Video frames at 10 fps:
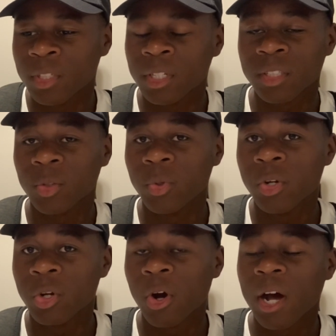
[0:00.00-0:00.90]
So we're
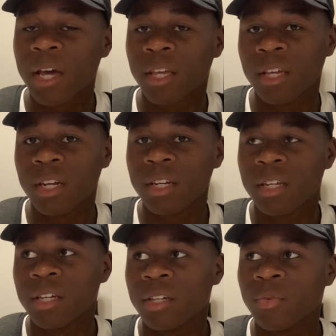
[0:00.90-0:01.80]
going to go hiking
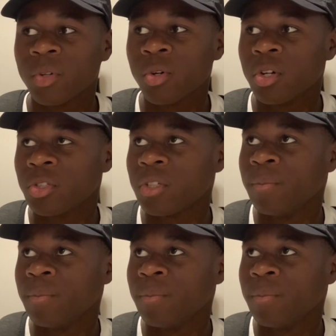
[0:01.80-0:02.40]
and we're going to go to the